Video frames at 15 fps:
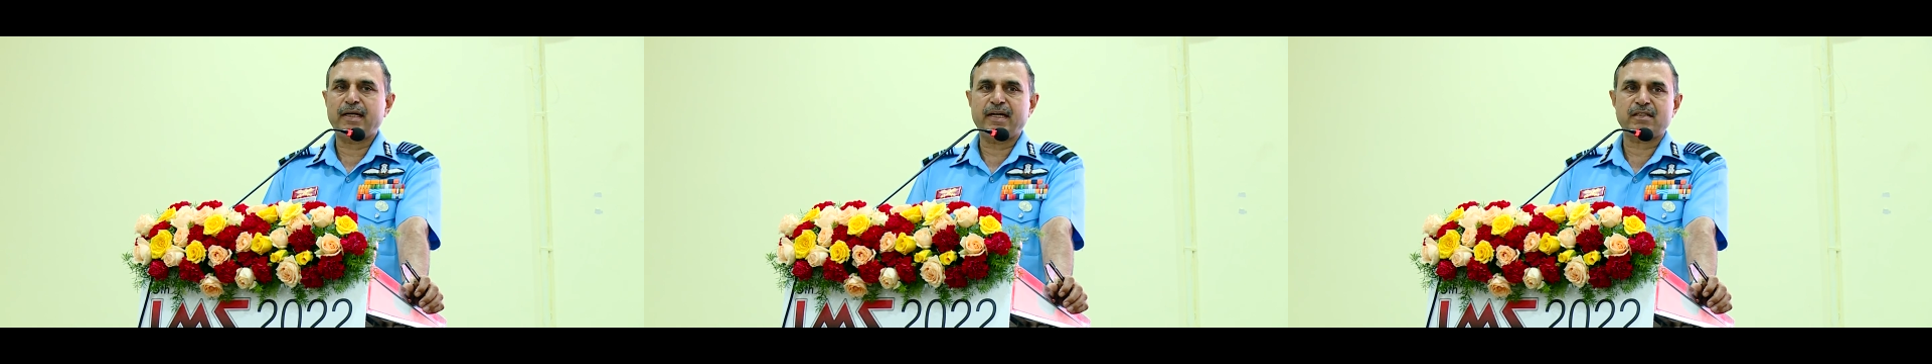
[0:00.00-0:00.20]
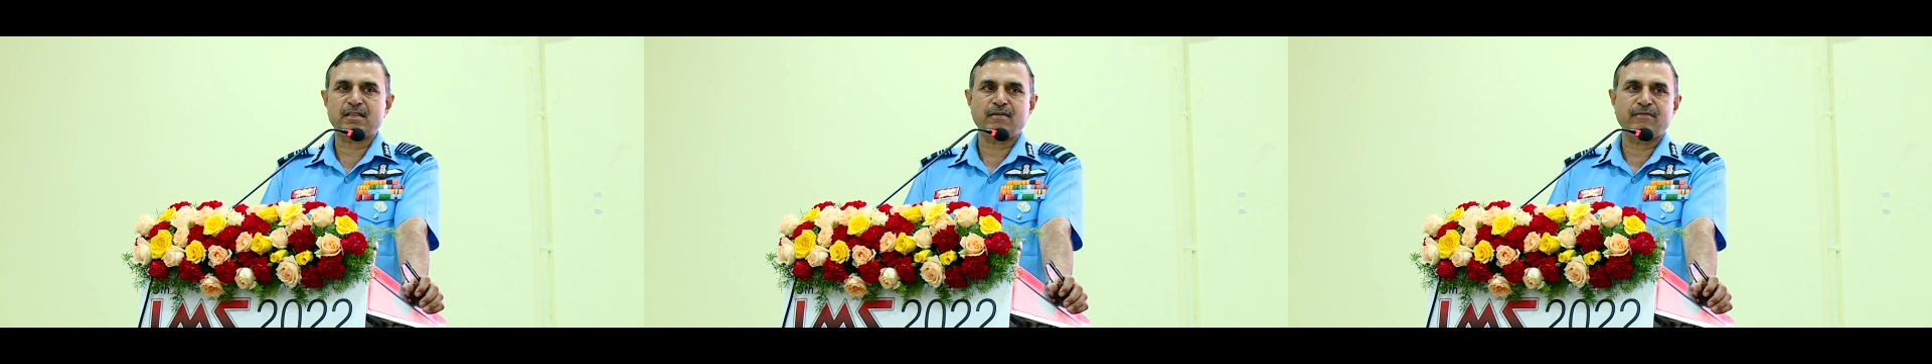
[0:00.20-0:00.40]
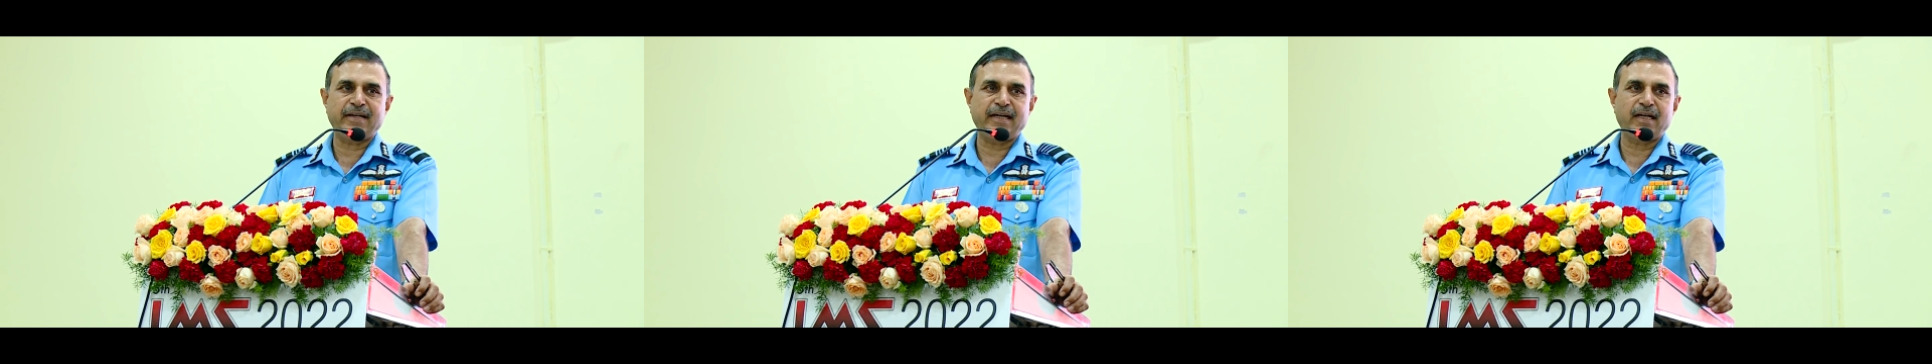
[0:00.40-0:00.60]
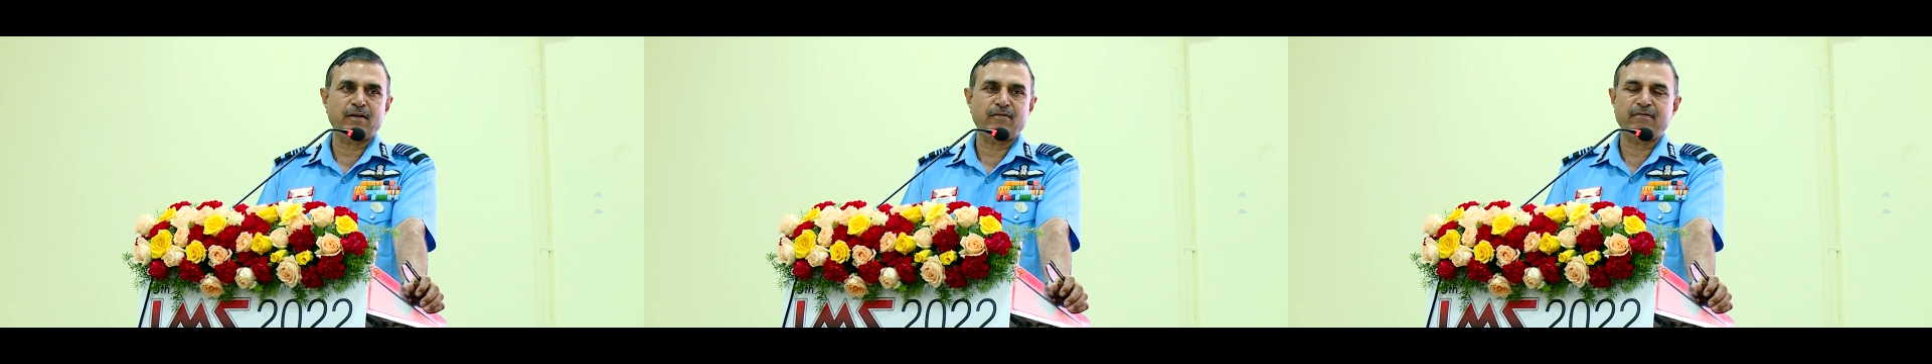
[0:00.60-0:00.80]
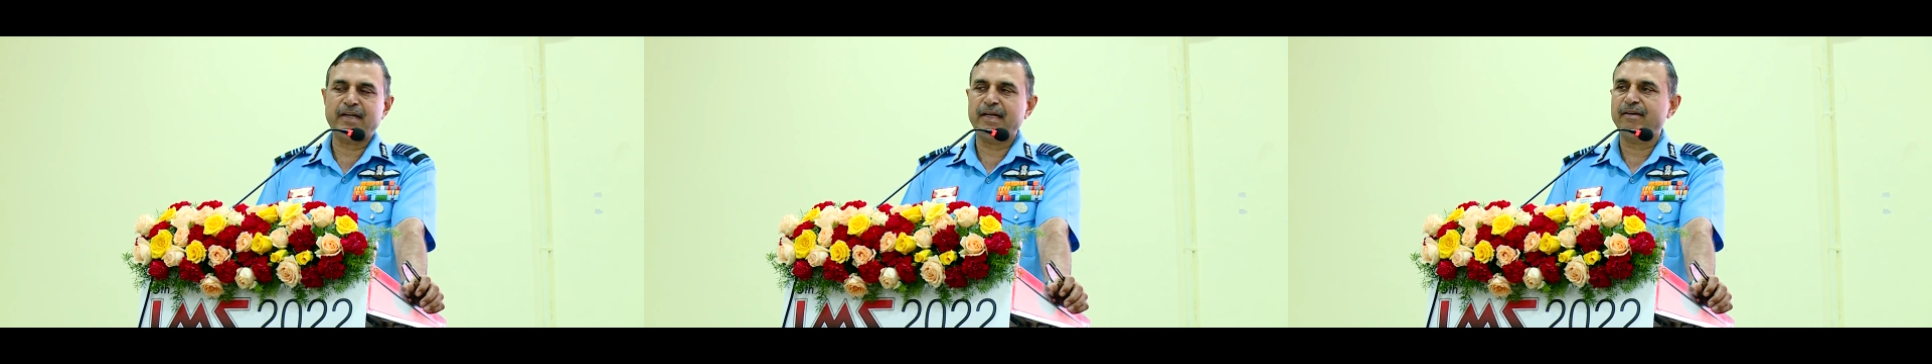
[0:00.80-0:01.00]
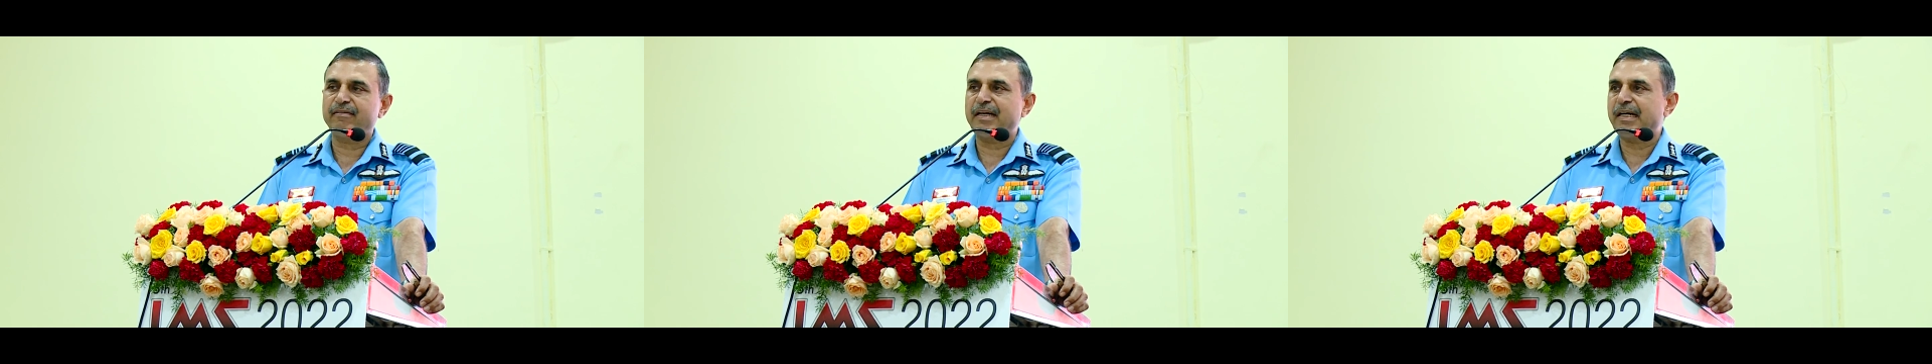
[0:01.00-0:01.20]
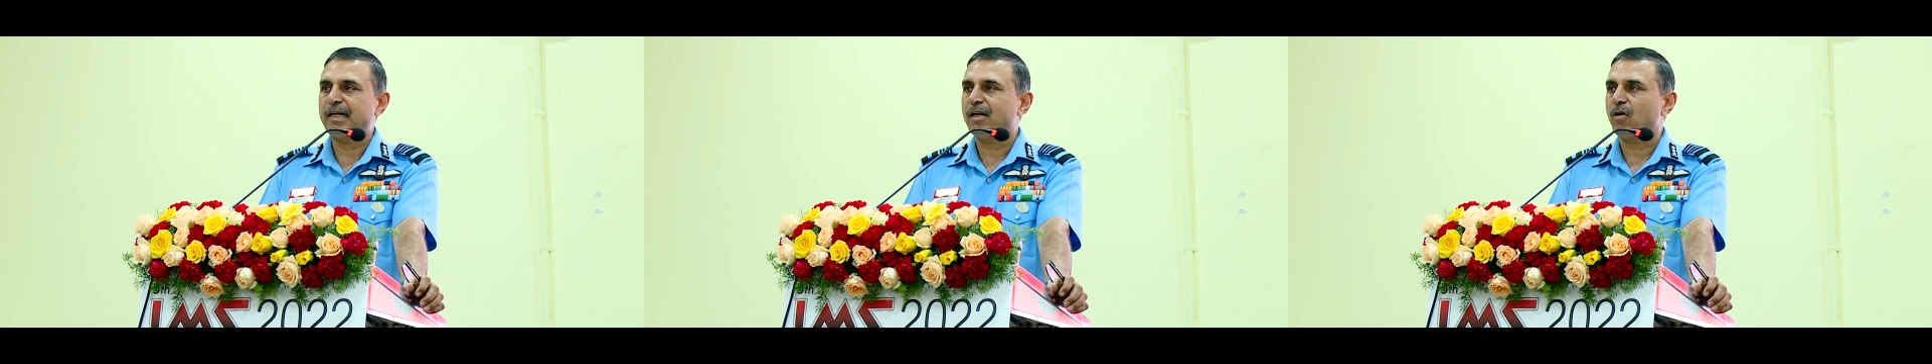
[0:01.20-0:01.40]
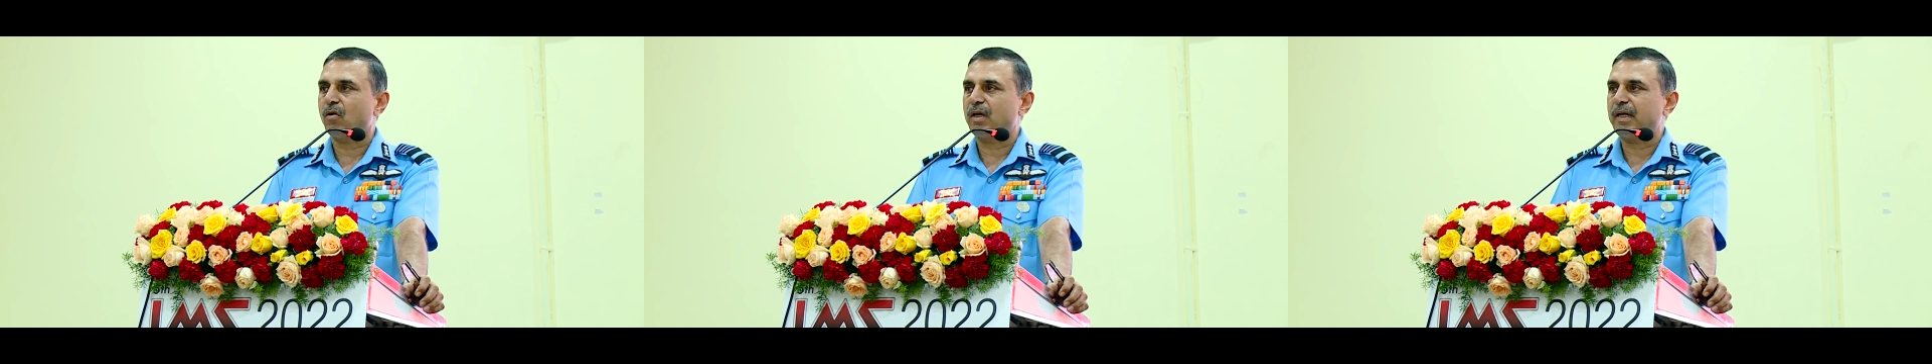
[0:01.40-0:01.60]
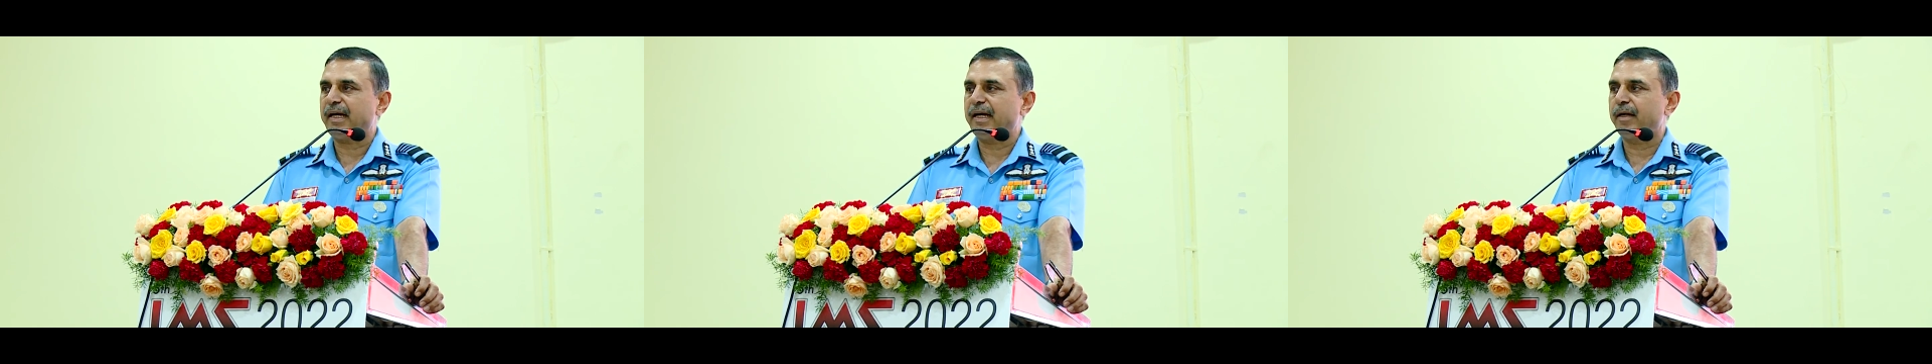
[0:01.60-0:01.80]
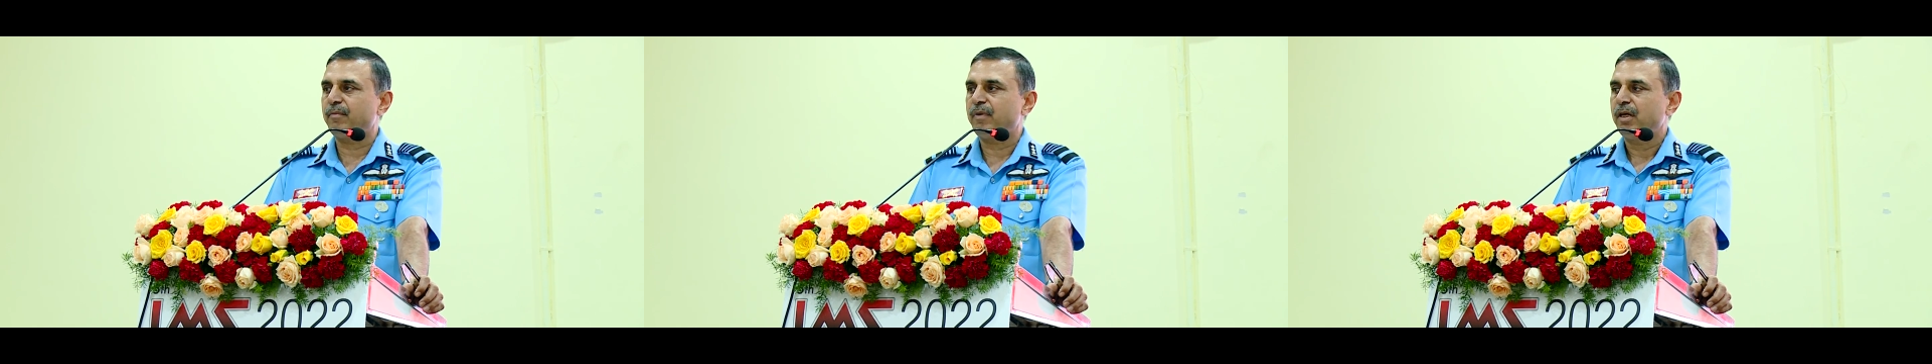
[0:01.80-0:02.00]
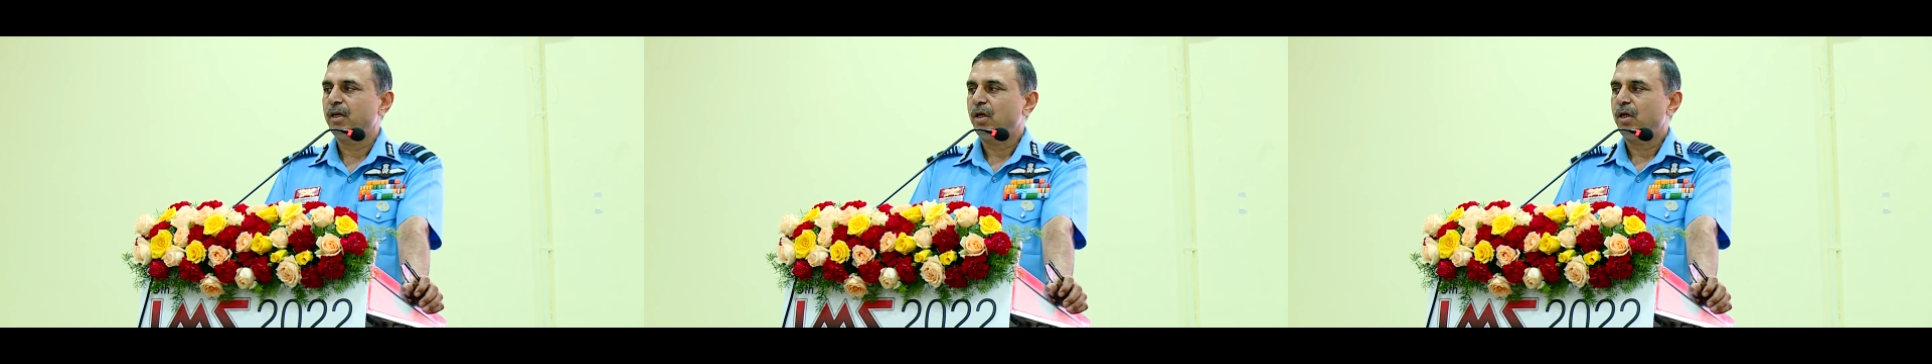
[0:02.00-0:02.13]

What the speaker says: takes a very long time